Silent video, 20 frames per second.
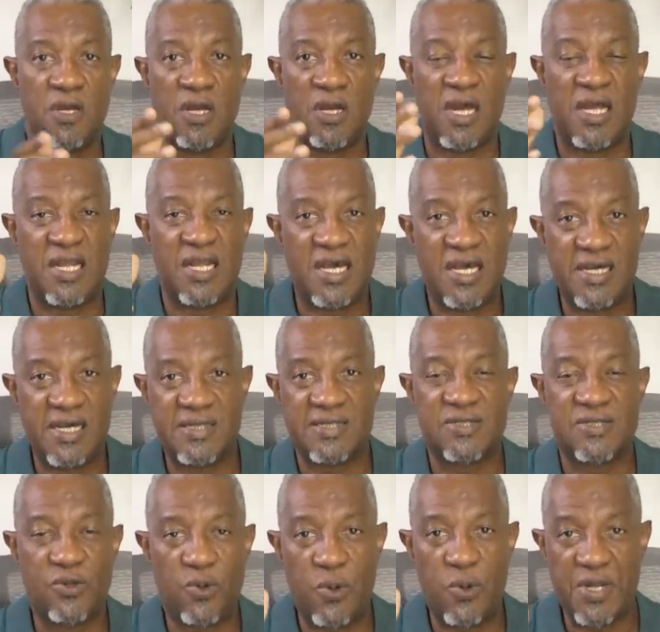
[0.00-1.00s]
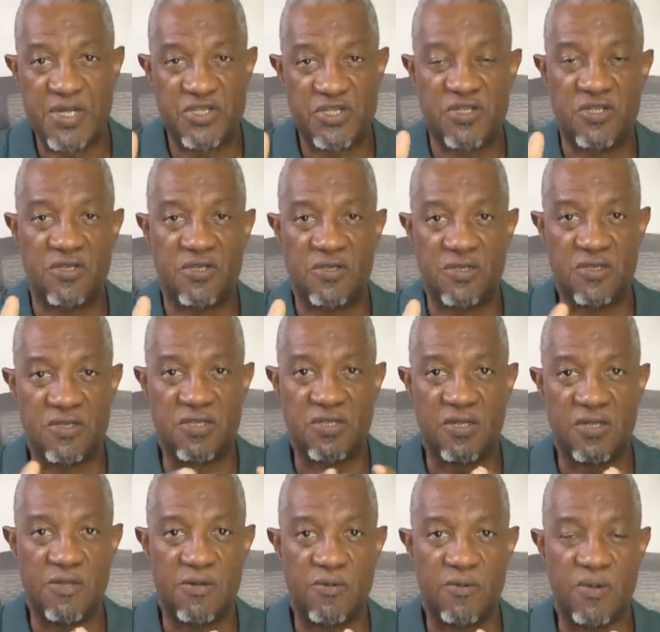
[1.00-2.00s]
and ask questions,
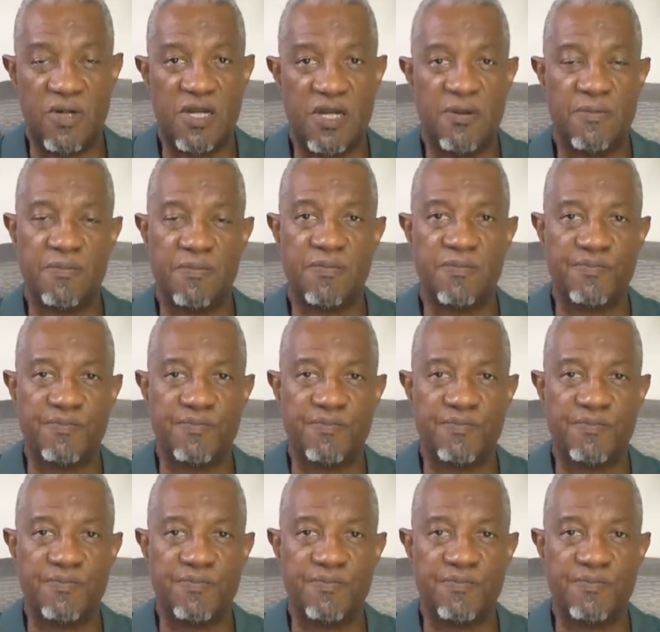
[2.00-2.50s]
right?